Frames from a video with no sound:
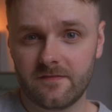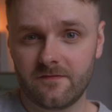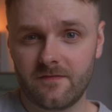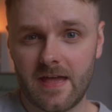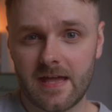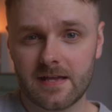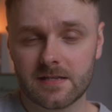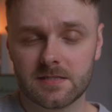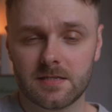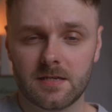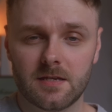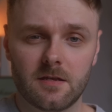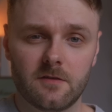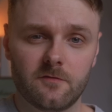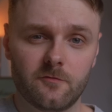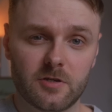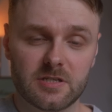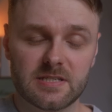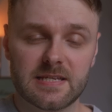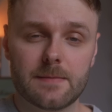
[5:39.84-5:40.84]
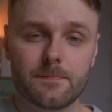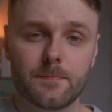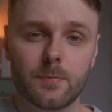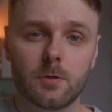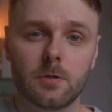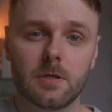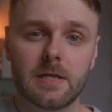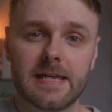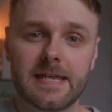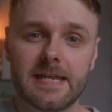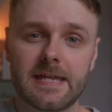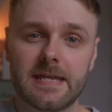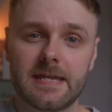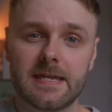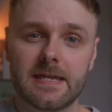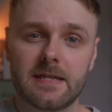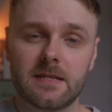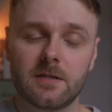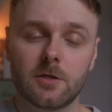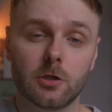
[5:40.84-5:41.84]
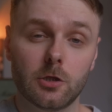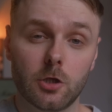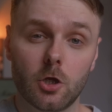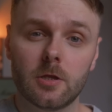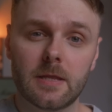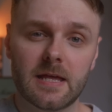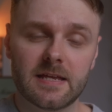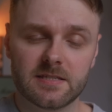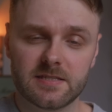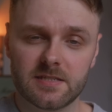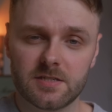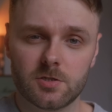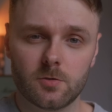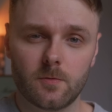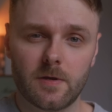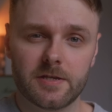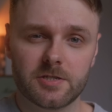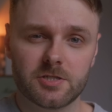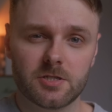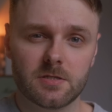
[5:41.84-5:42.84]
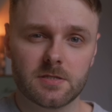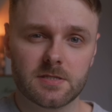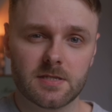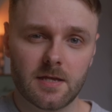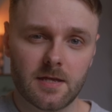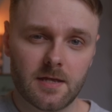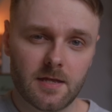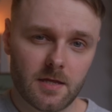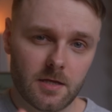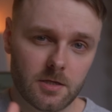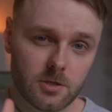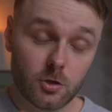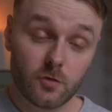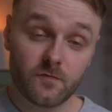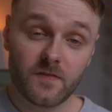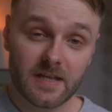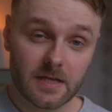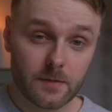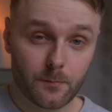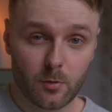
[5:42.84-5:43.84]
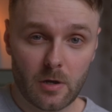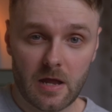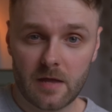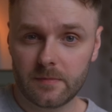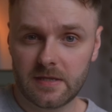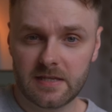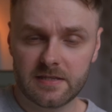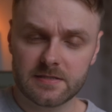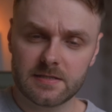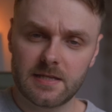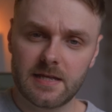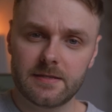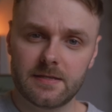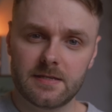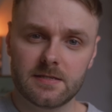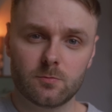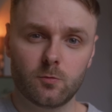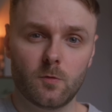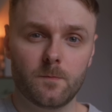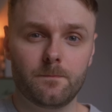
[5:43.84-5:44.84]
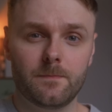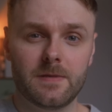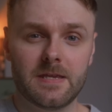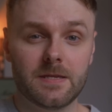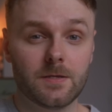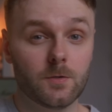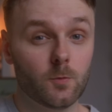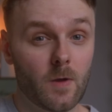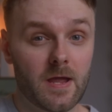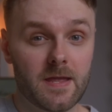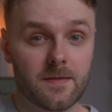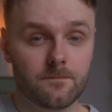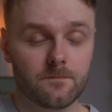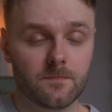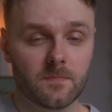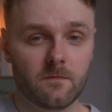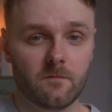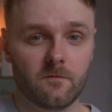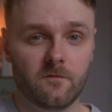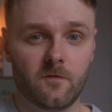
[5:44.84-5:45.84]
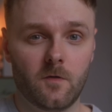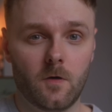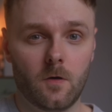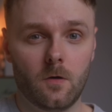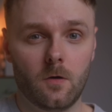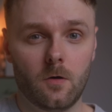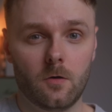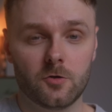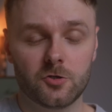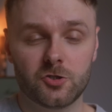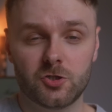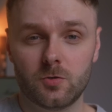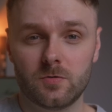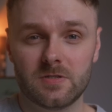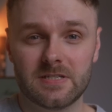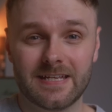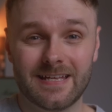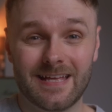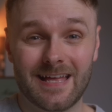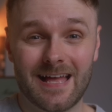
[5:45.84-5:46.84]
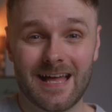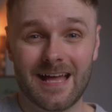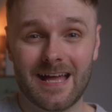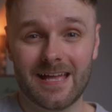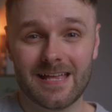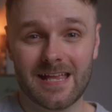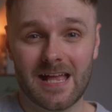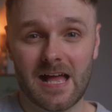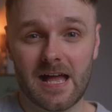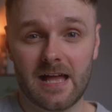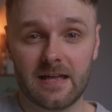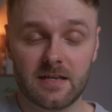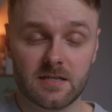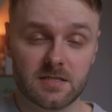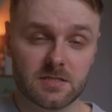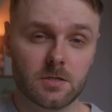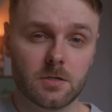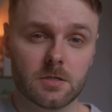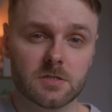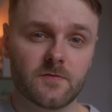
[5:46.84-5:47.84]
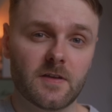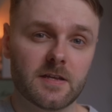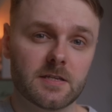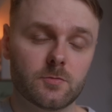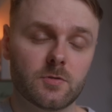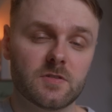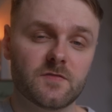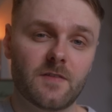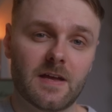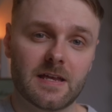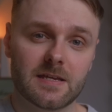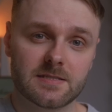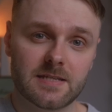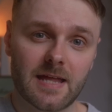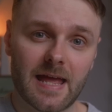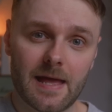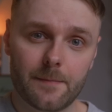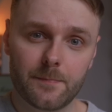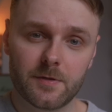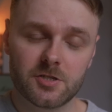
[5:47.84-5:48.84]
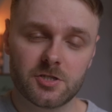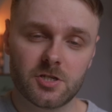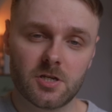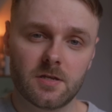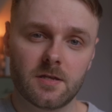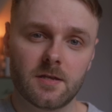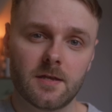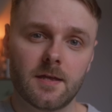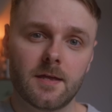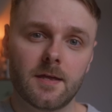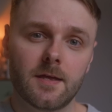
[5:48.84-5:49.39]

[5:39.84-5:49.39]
effect. For example, in low light situations, you'd think a prime lens like this would be great for shooting at high ISOs thanks to its fast aperture.